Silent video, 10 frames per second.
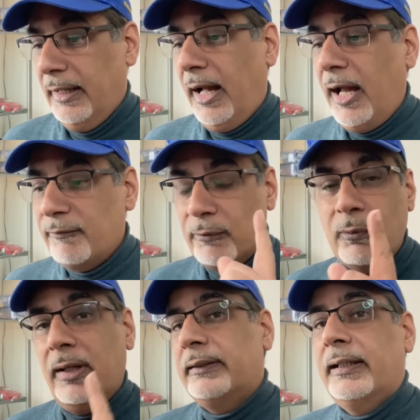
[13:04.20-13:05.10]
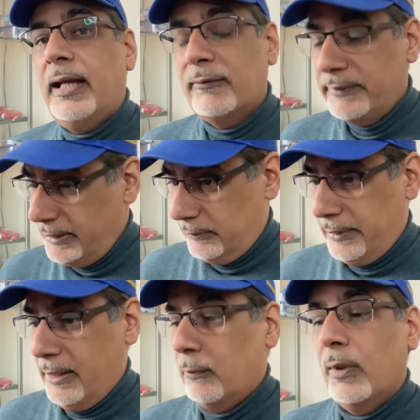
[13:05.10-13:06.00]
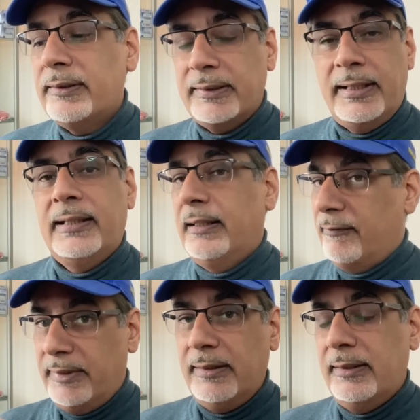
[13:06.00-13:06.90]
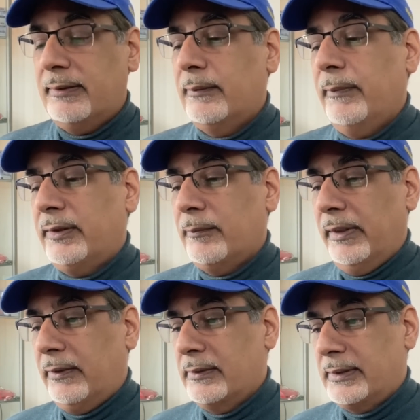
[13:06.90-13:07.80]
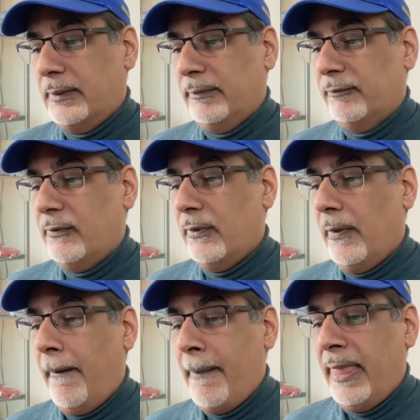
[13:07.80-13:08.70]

I, for one, can I reiterate once again, and I've said this in much of my content before,